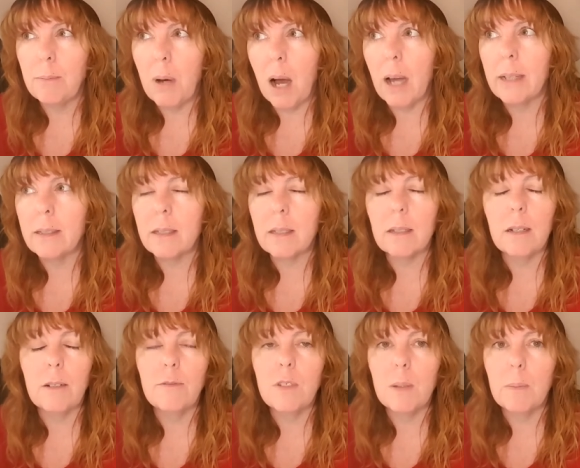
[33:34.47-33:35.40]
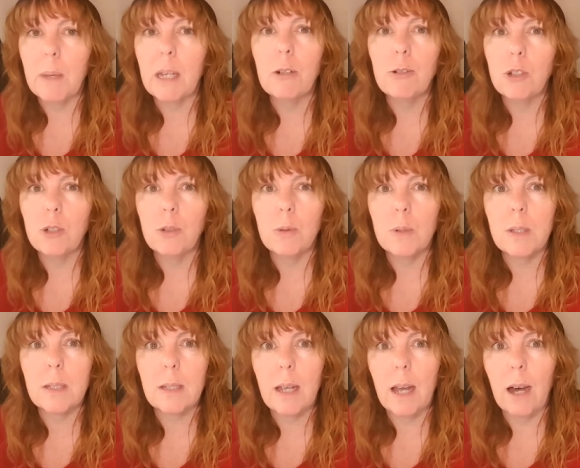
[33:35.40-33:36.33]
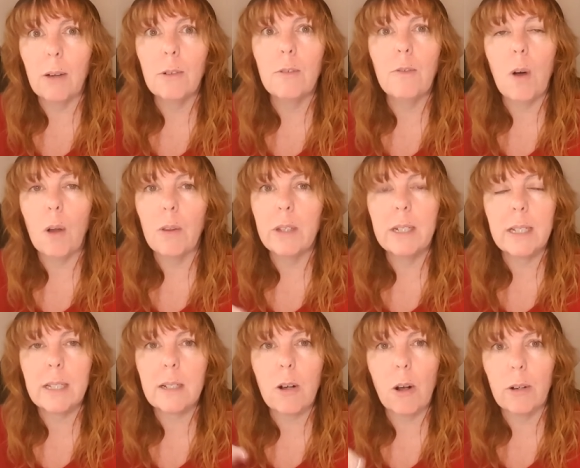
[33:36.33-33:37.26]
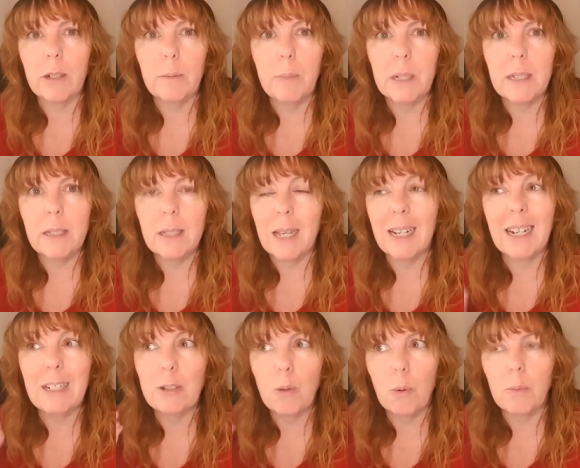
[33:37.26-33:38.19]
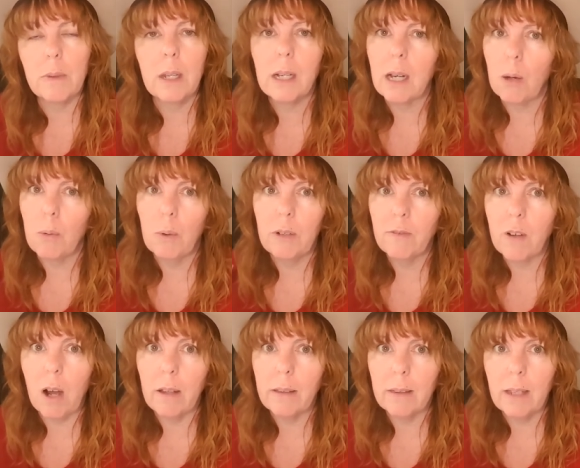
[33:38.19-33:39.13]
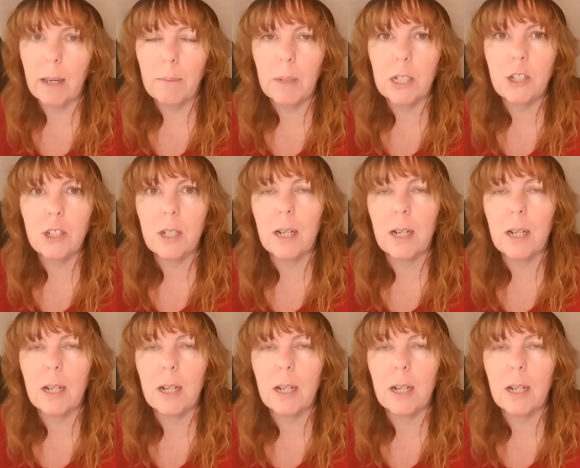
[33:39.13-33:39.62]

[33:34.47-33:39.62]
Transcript: pints of tomato juice out of all the discarded bits, and I don't think I would have gotten that much,